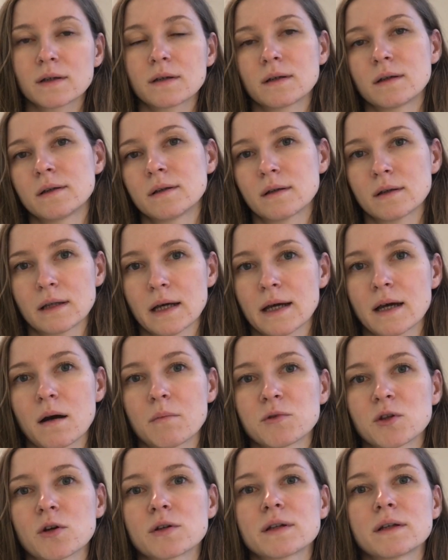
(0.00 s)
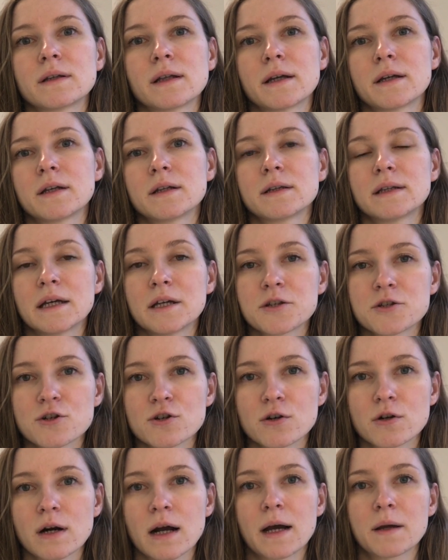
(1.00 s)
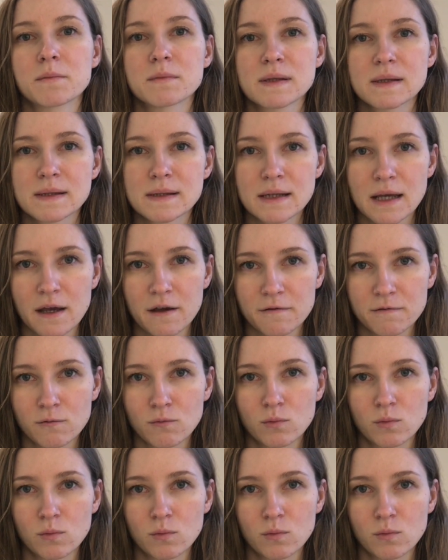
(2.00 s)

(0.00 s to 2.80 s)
in like i'm not in any danger i'm safe